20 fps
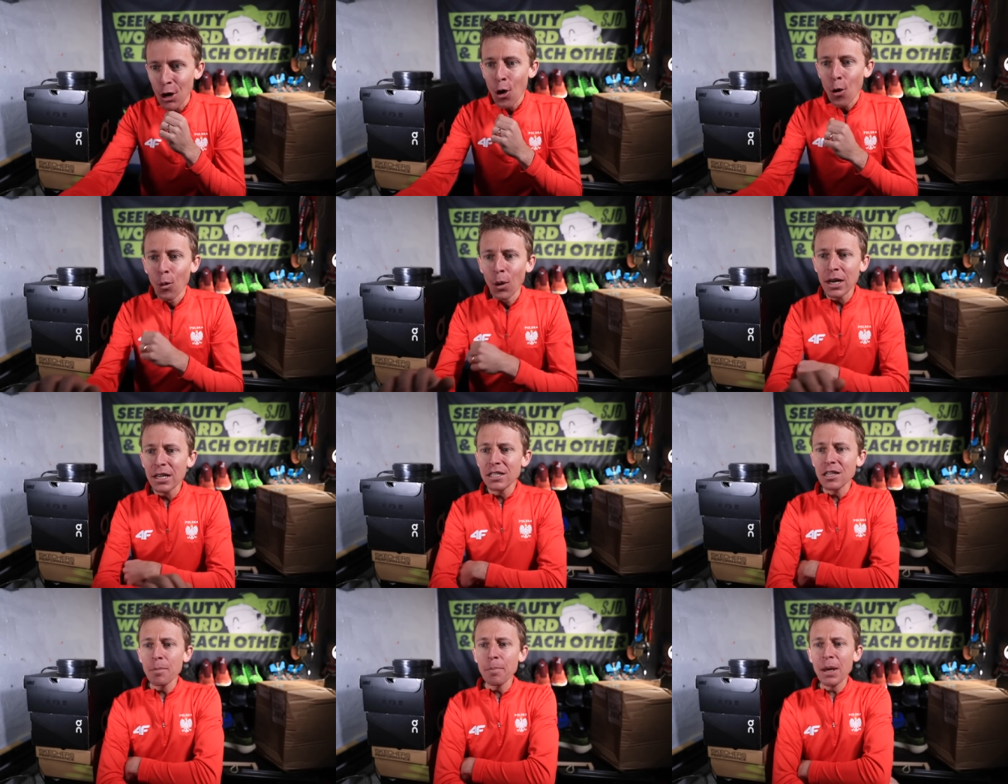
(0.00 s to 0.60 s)

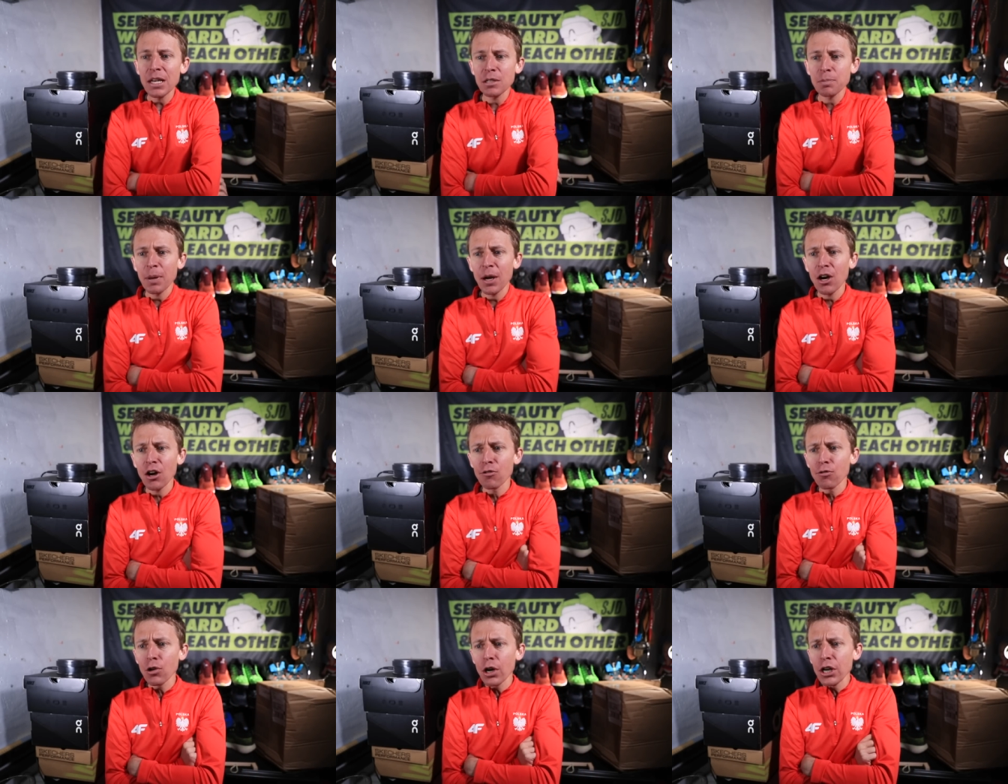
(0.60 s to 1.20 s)
What is the best
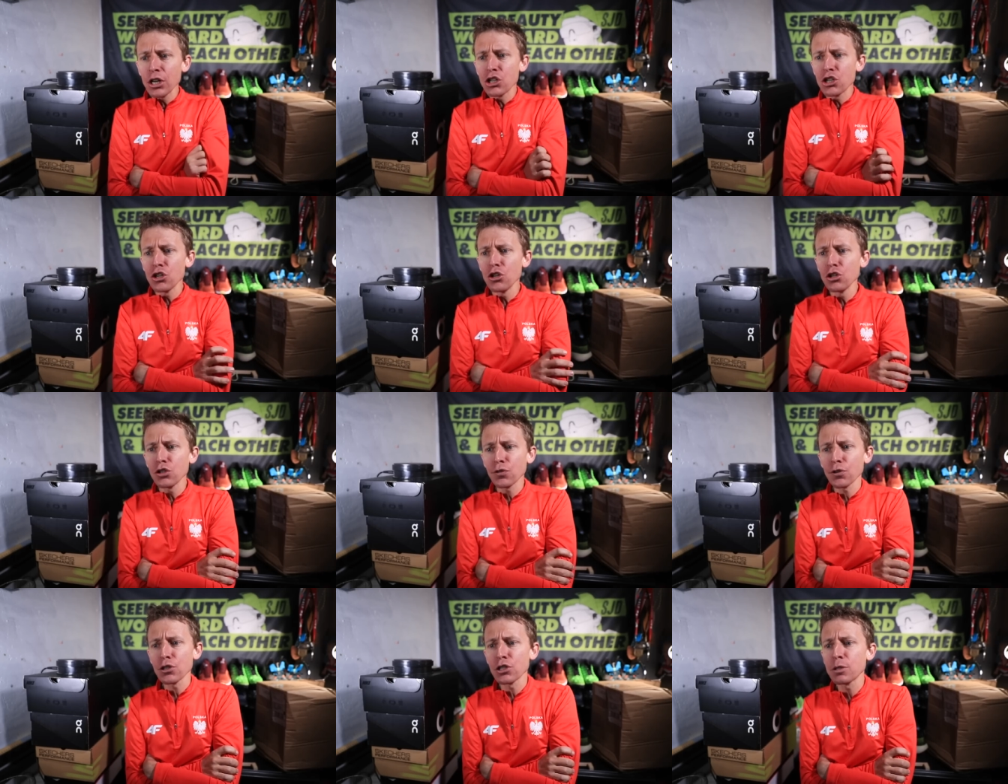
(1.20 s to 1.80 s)
pair of running
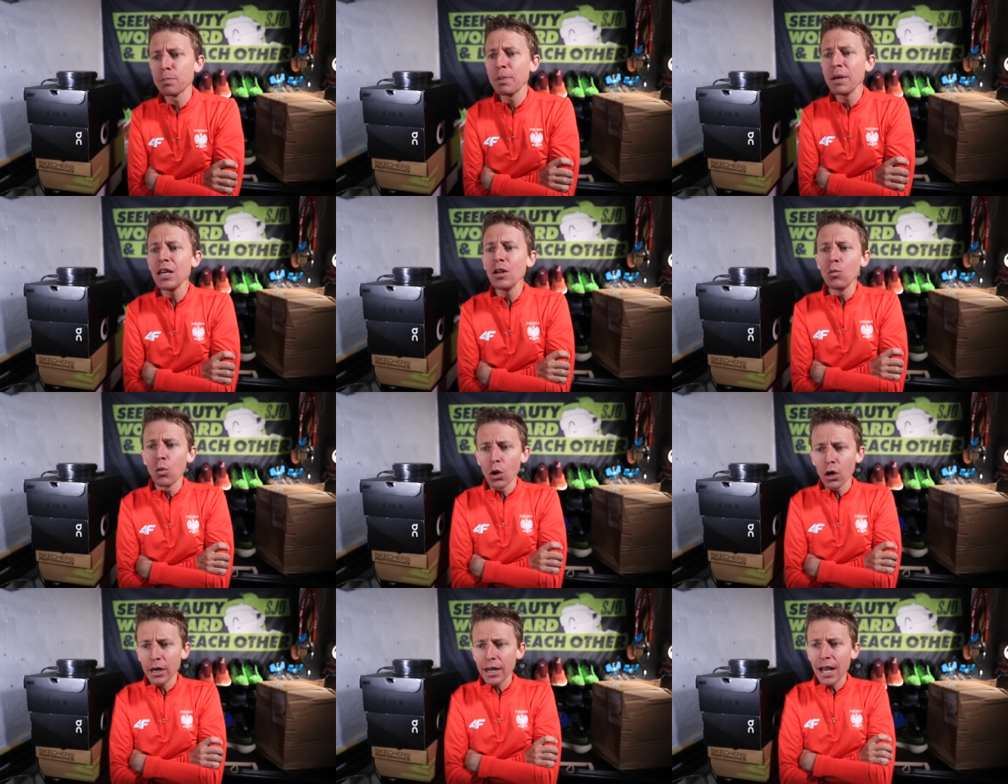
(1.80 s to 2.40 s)
shoes for speed
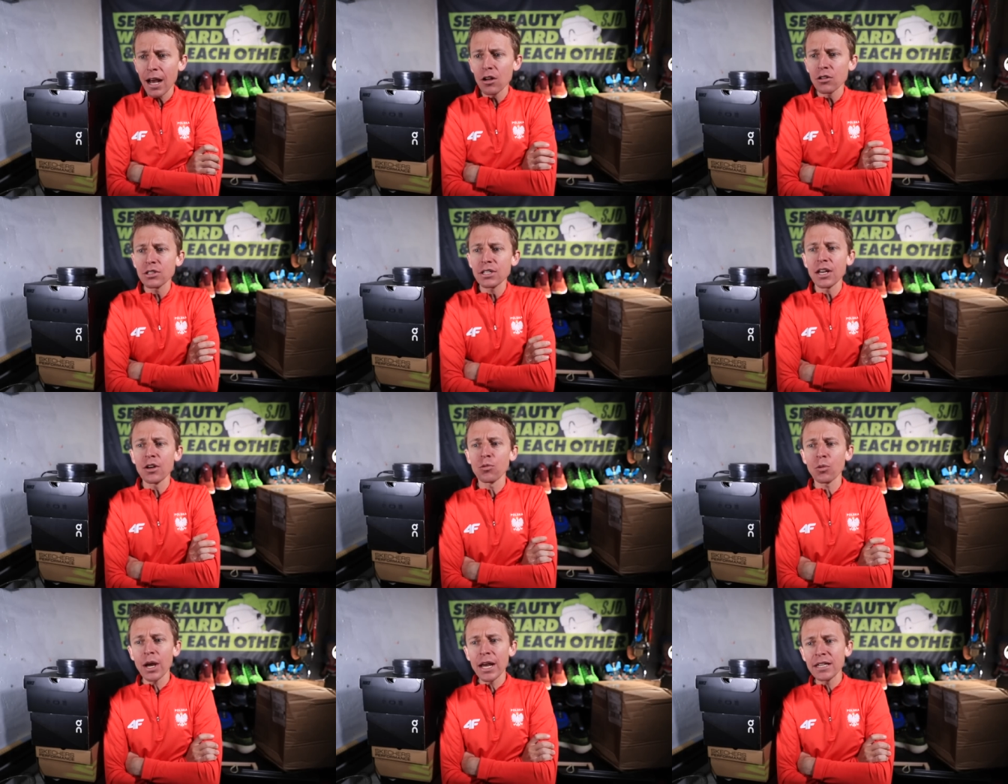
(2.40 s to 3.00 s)
workouts
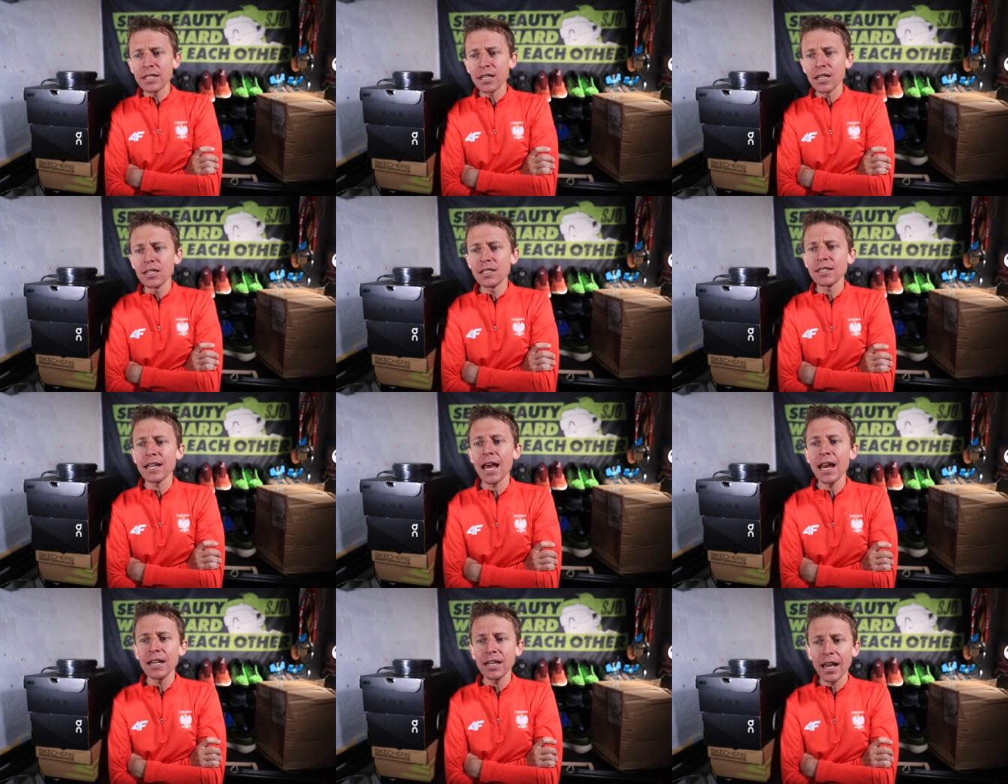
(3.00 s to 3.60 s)
and races
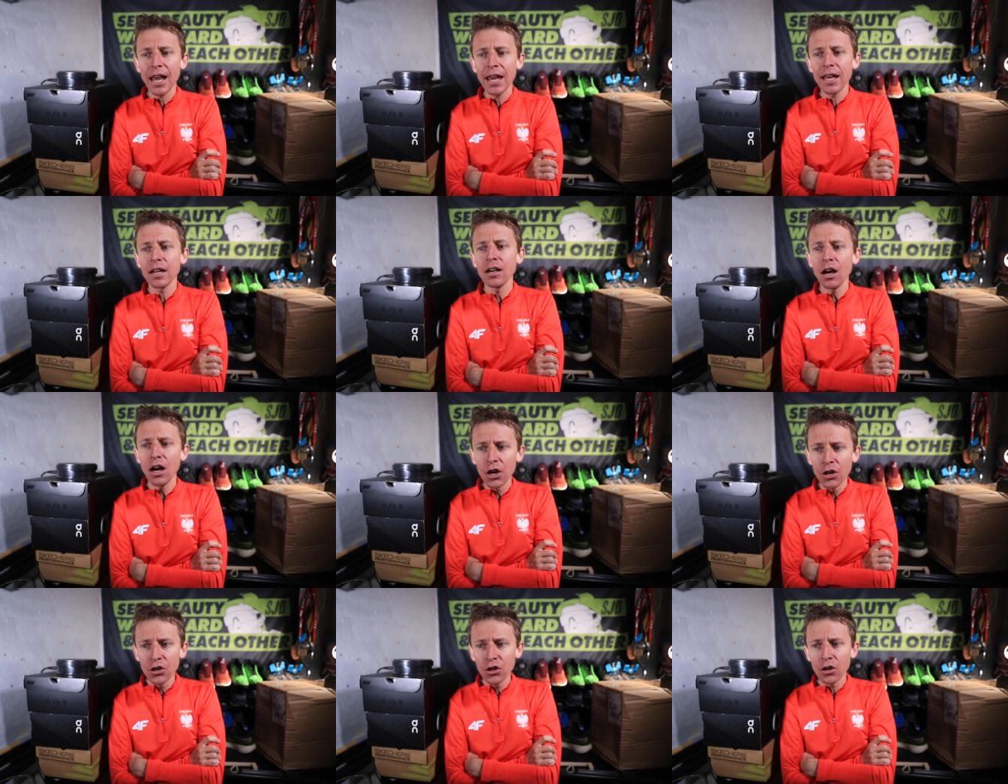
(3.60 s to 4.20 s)
ten K and
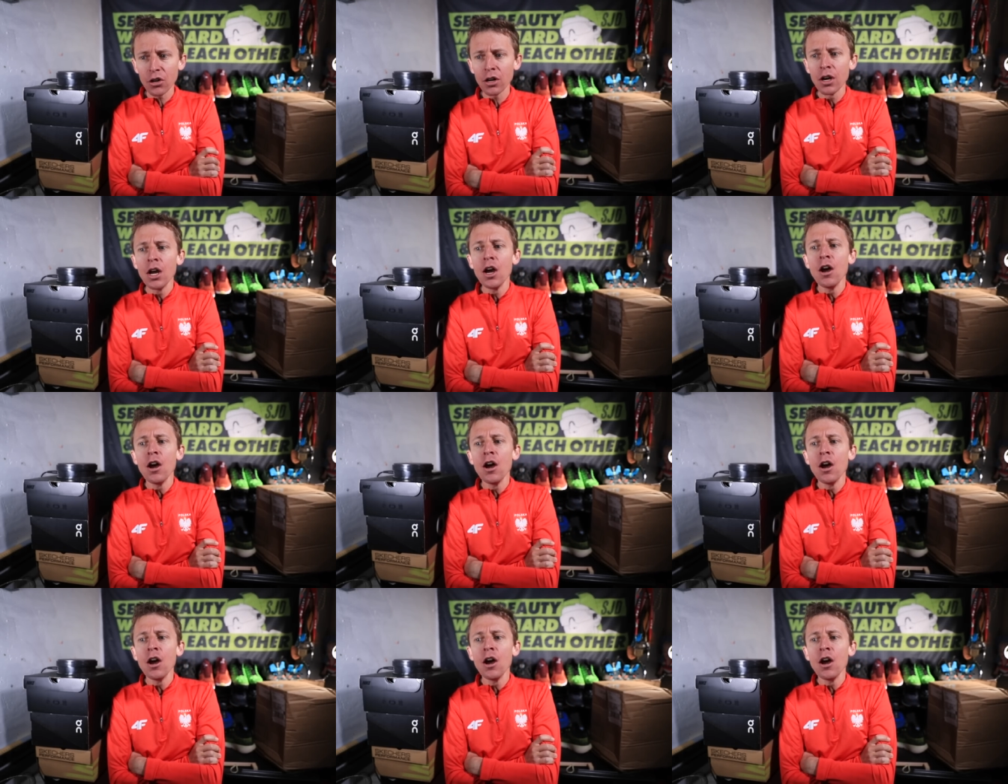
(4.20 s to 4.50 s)
under